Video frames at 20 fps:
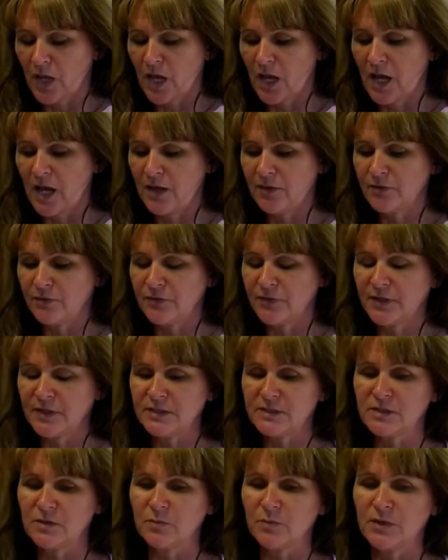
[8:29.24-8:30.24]
Other
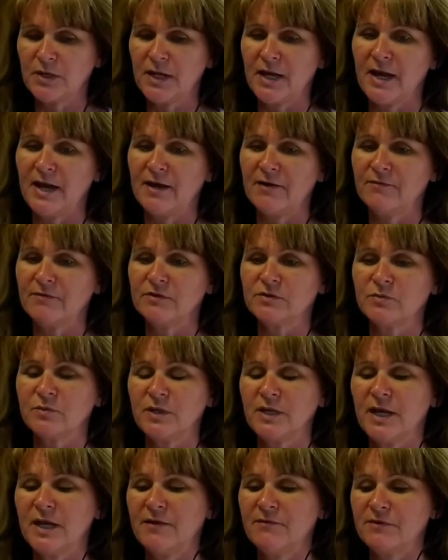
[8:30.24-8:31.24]
things that we have is
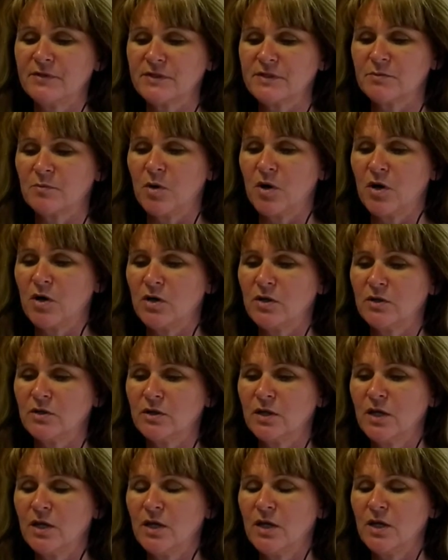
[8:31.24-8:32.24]
we have a small
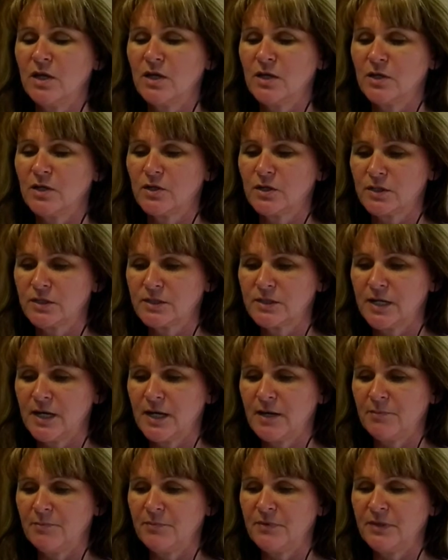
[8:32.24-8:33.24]

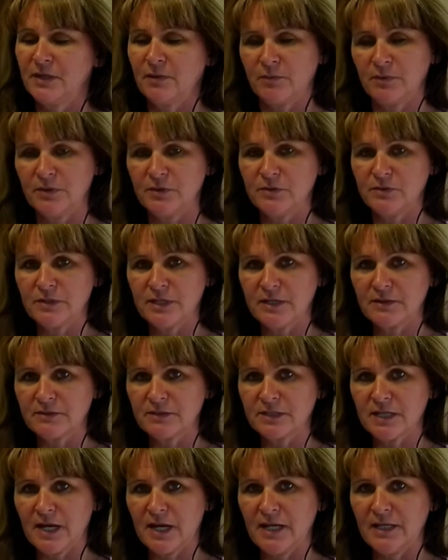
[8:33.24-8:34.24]
cooktop that we use
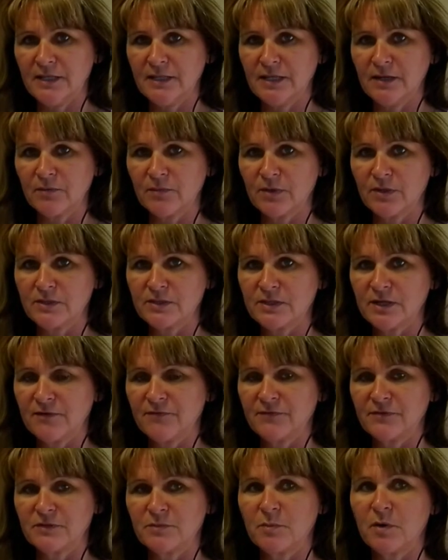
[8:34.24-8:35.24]
outside that runs
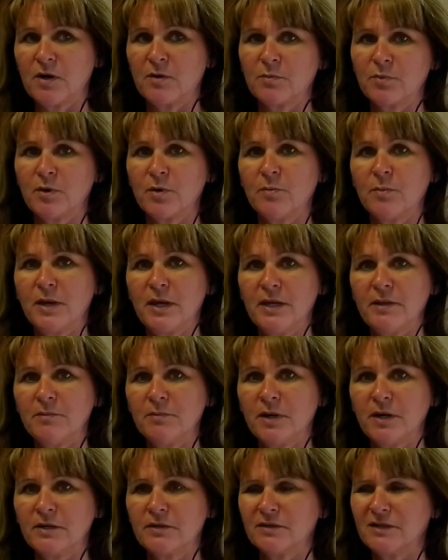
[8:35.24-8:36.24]
off a small propane
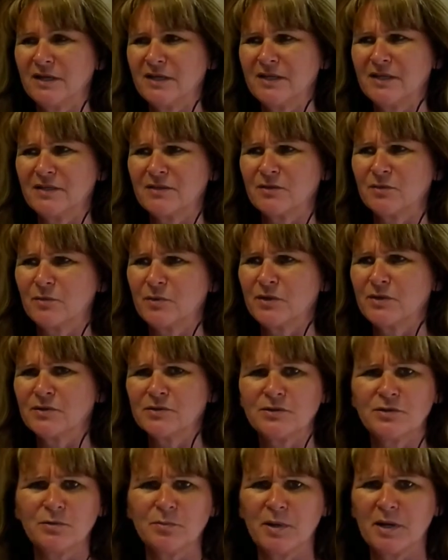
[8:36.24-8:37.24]
bottle. I think they're 1 or
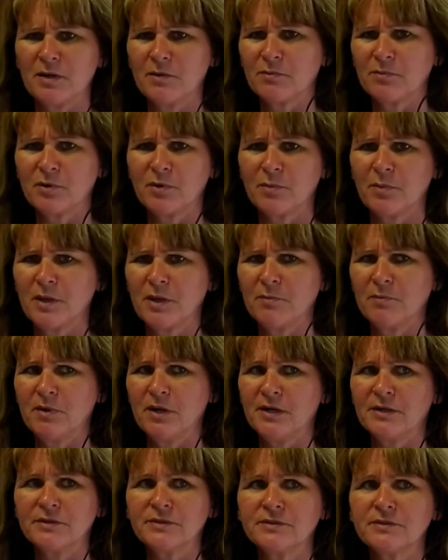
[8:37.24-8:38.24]
2 pound propane
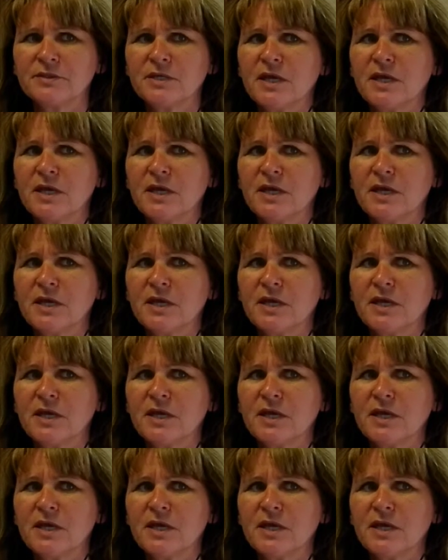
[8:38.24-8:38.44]
bottles.